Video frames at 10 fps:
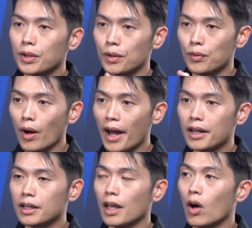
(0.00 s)
the
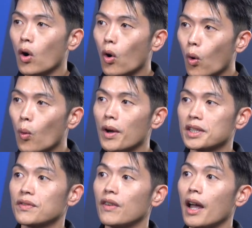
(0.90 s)
rider can
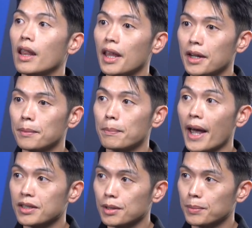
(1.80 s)
always find their
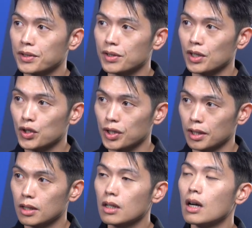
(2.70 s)
best
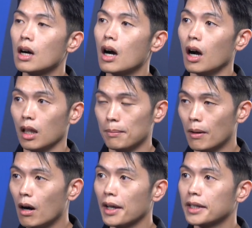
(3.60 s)
position on the
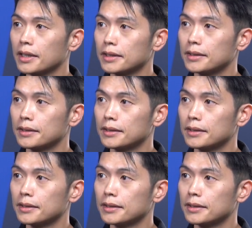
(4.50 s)
bike.